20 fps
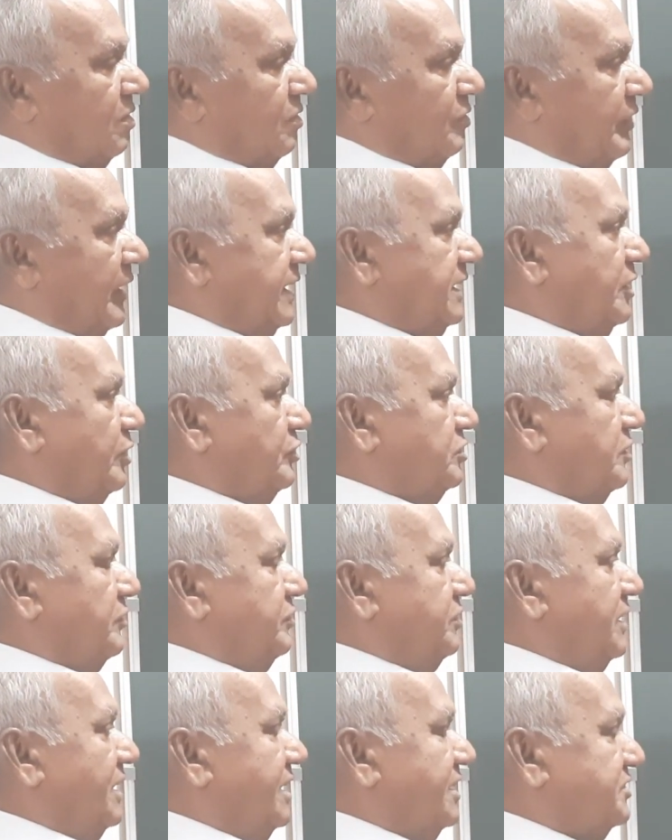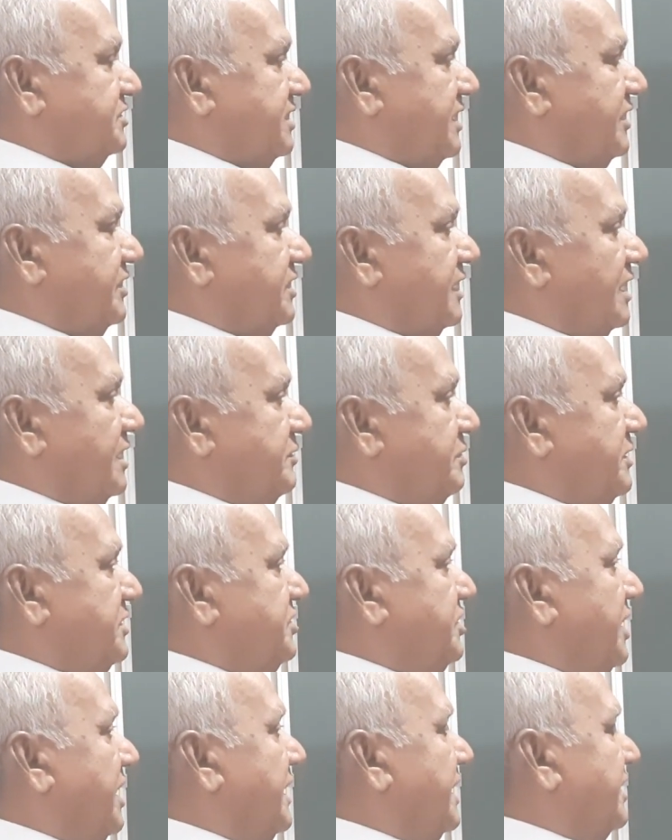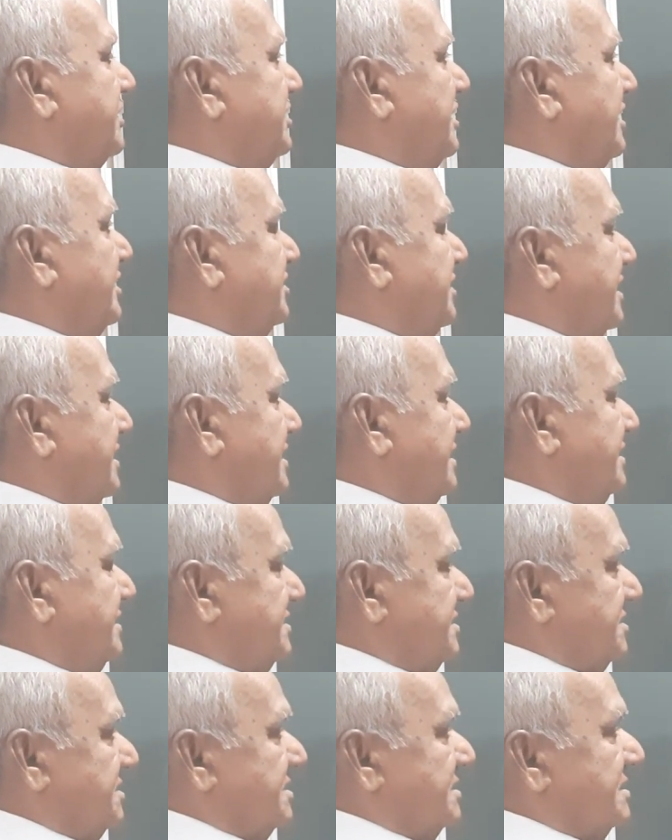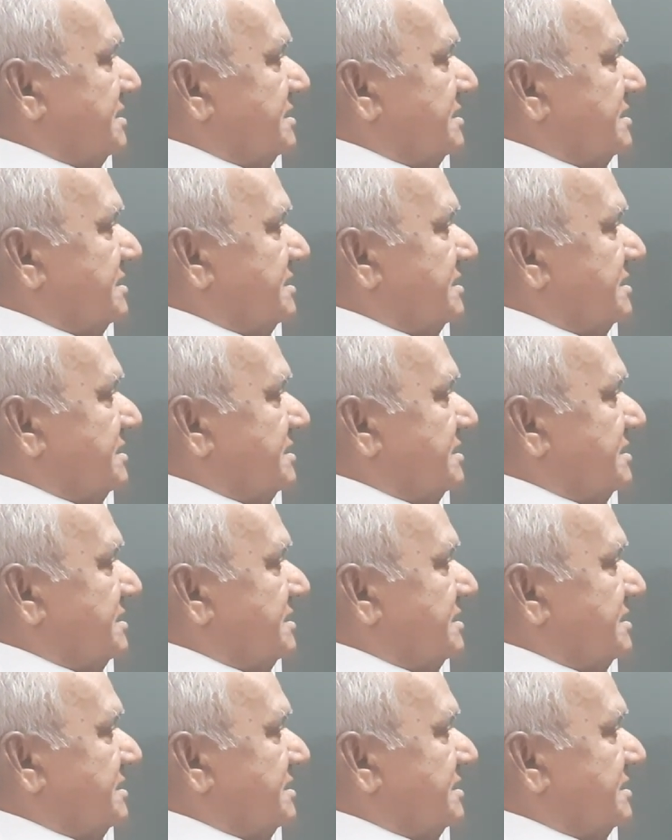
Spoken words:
Find out the field strength at which the resonance occurs.